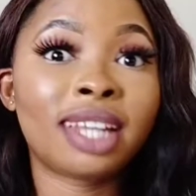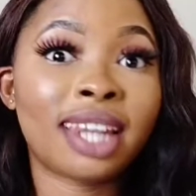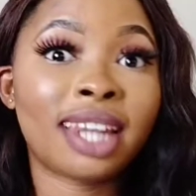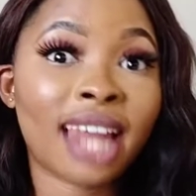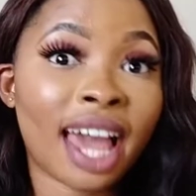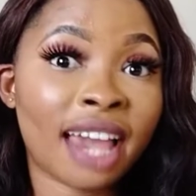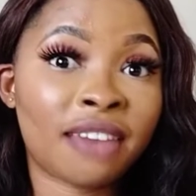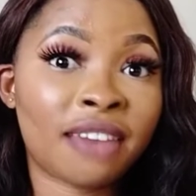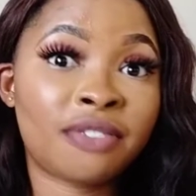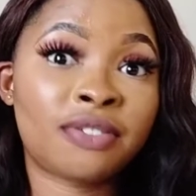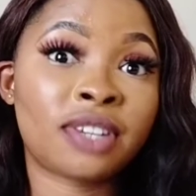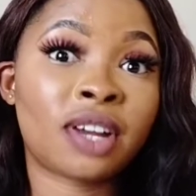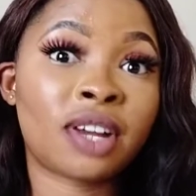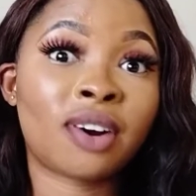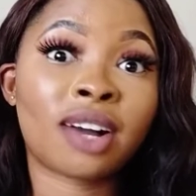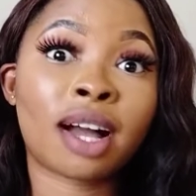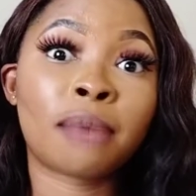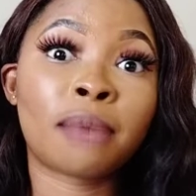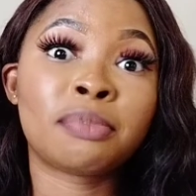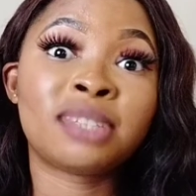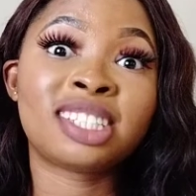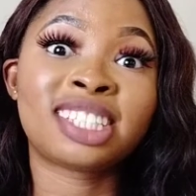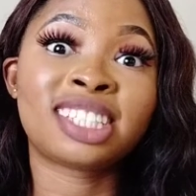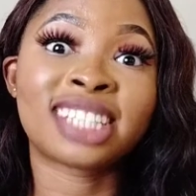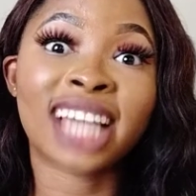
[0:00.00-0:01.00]
Life now
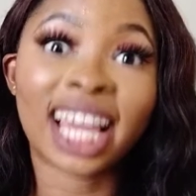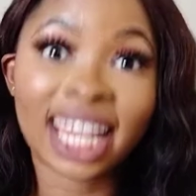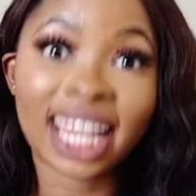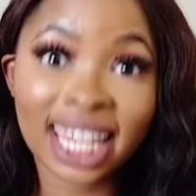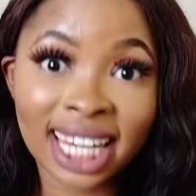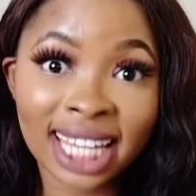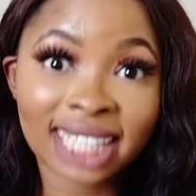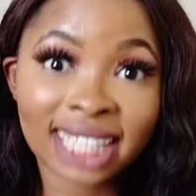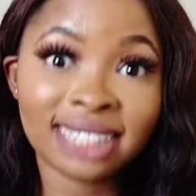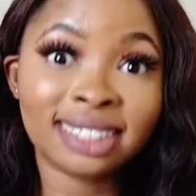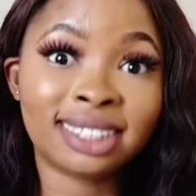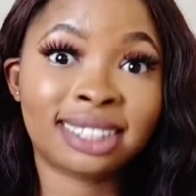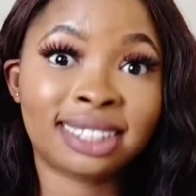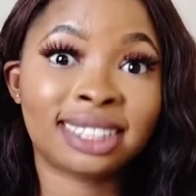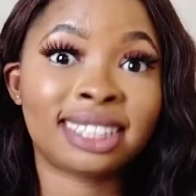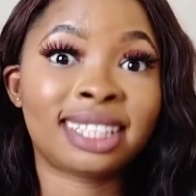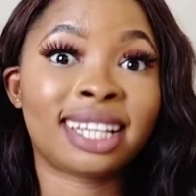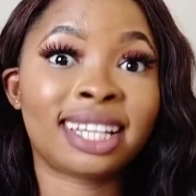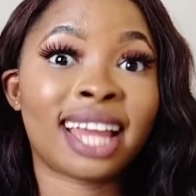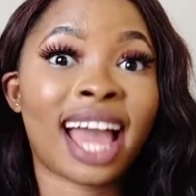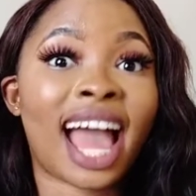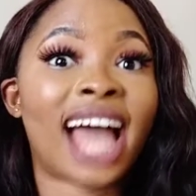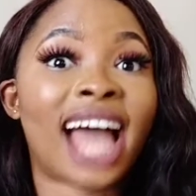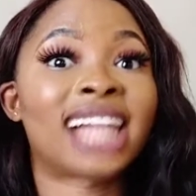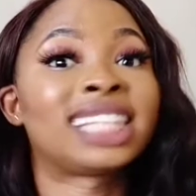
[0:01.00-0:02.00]
can be challenging
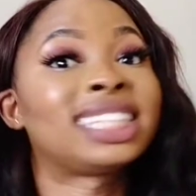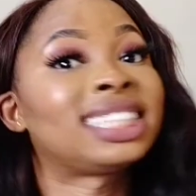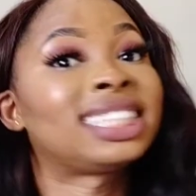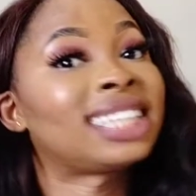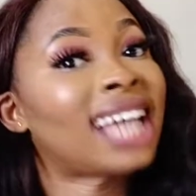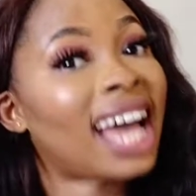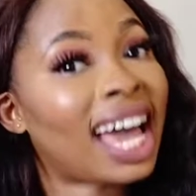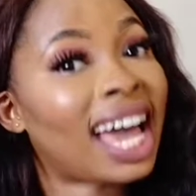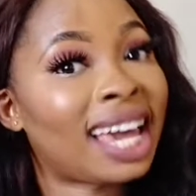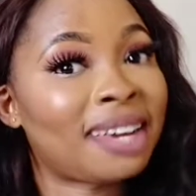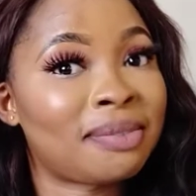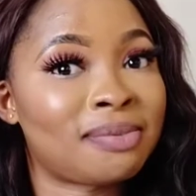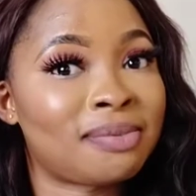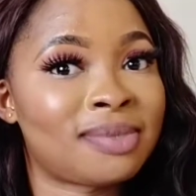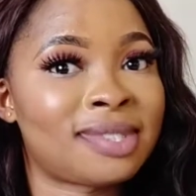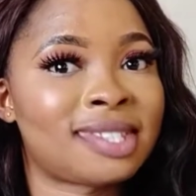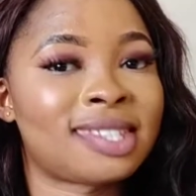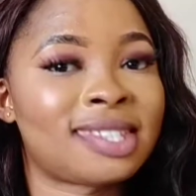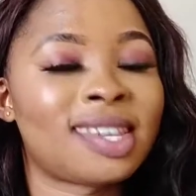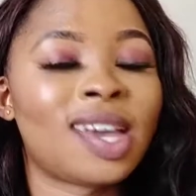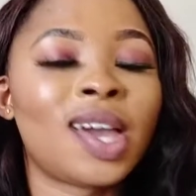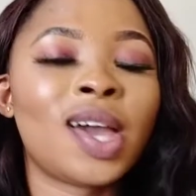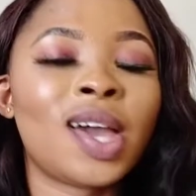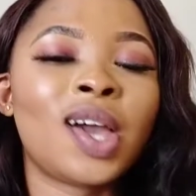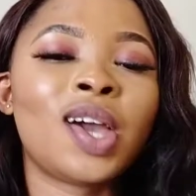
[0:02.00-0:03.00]
at
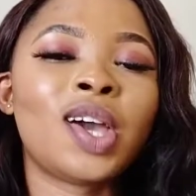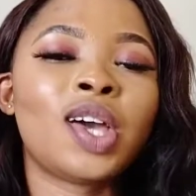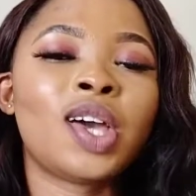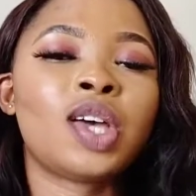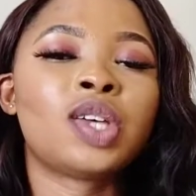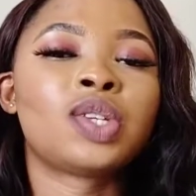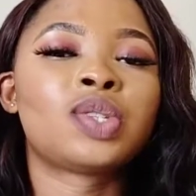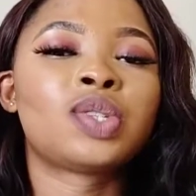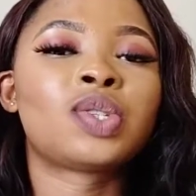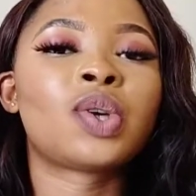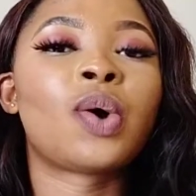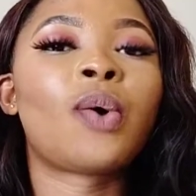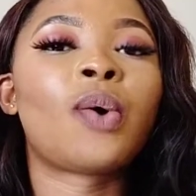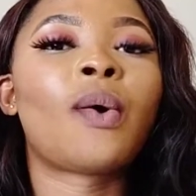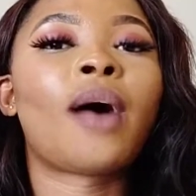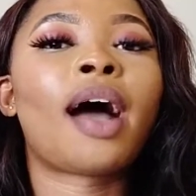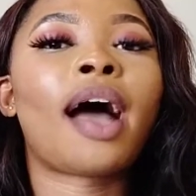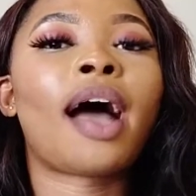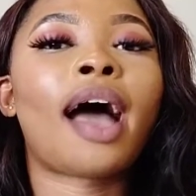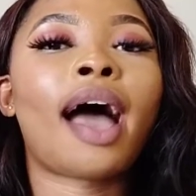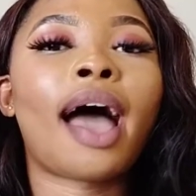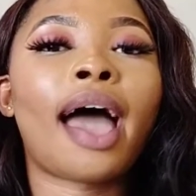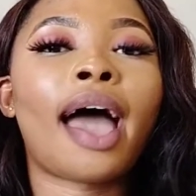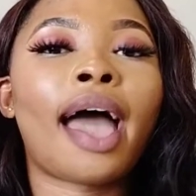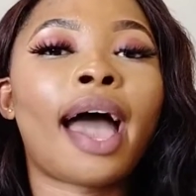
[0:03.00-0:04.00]
times, so
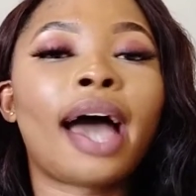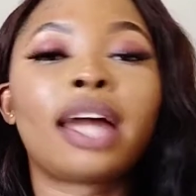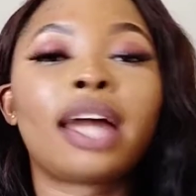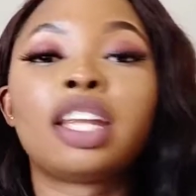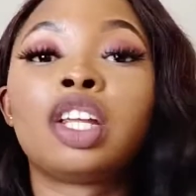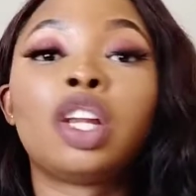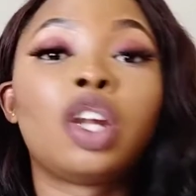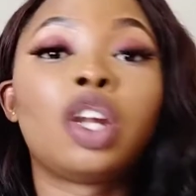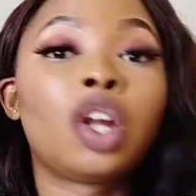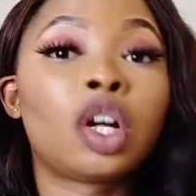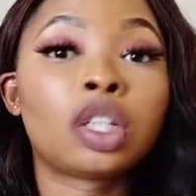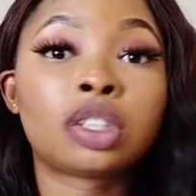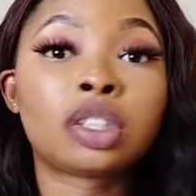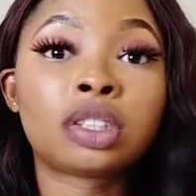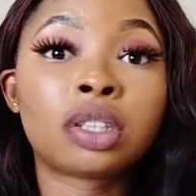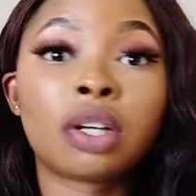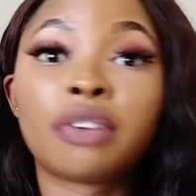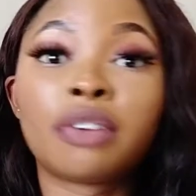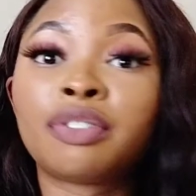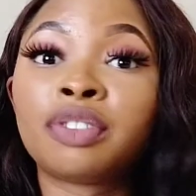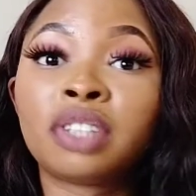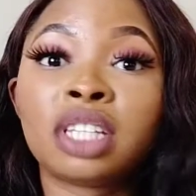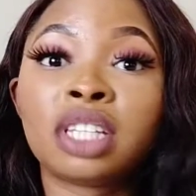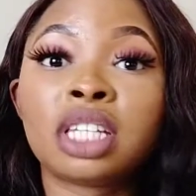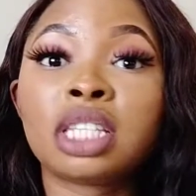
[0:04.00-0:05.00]
I had a lot
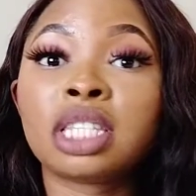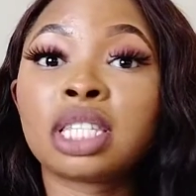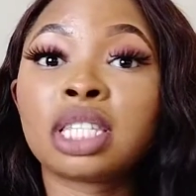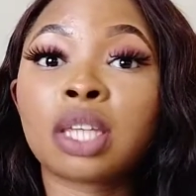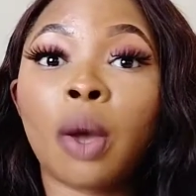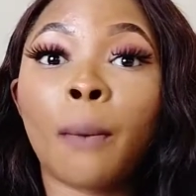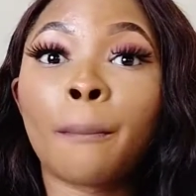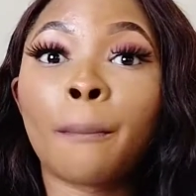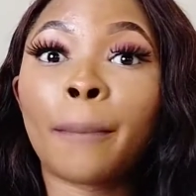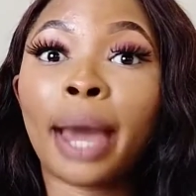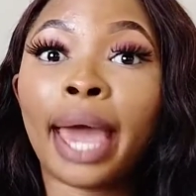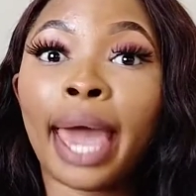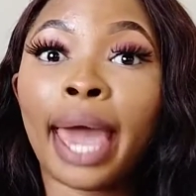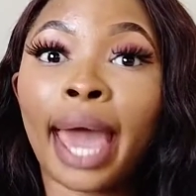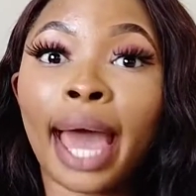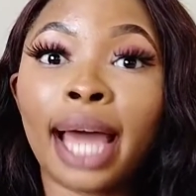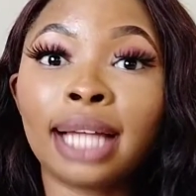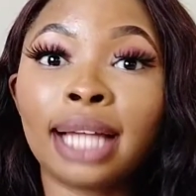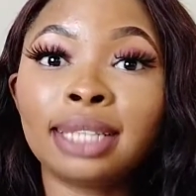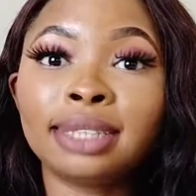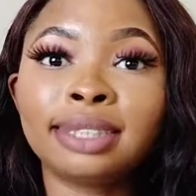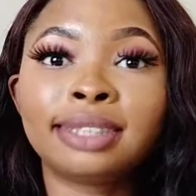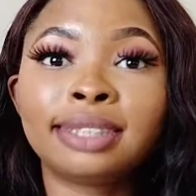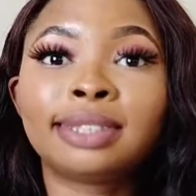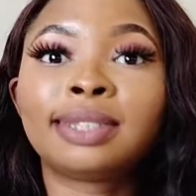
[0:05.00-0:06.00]
of things on my
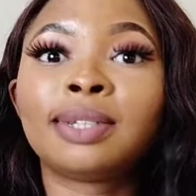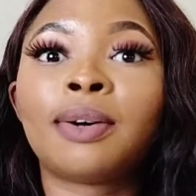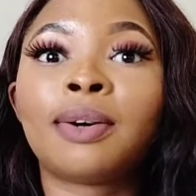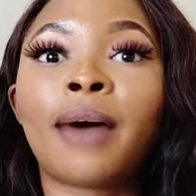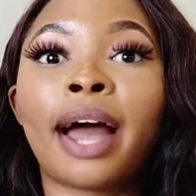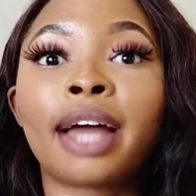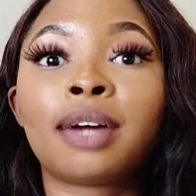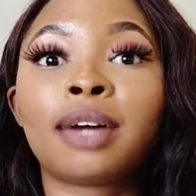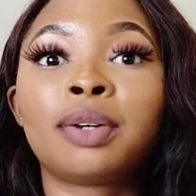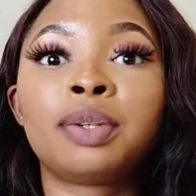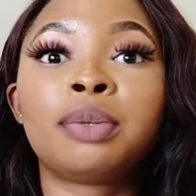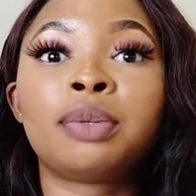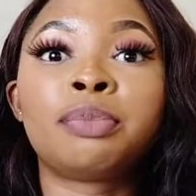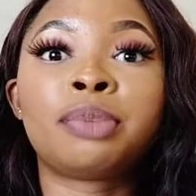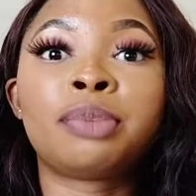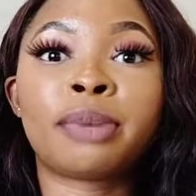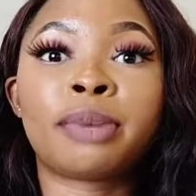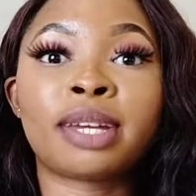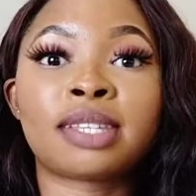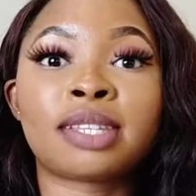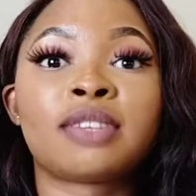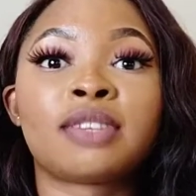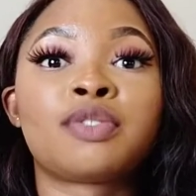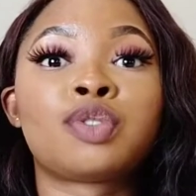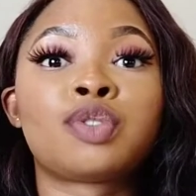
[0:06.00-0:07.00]
hands, so I couldn't bring
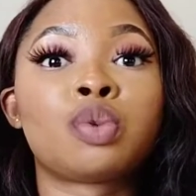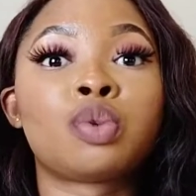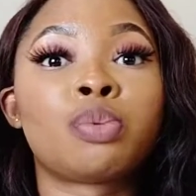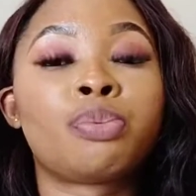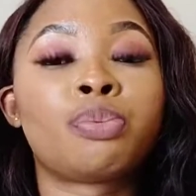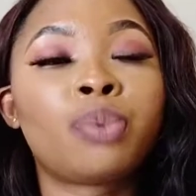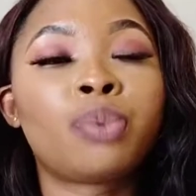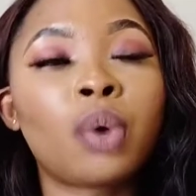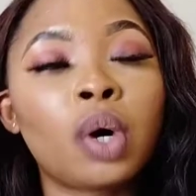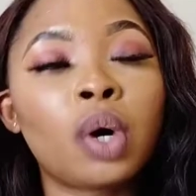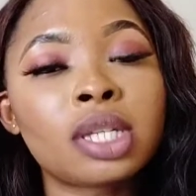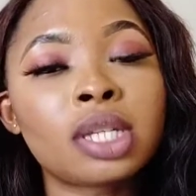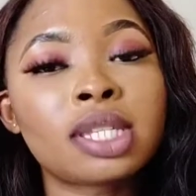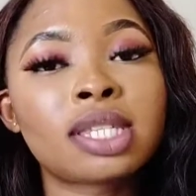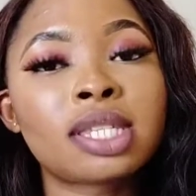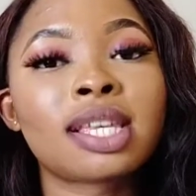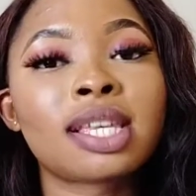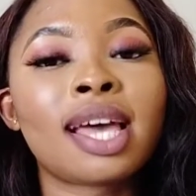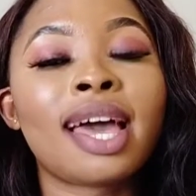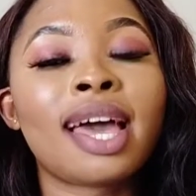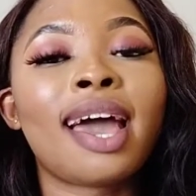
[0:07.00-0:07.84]
myself to post.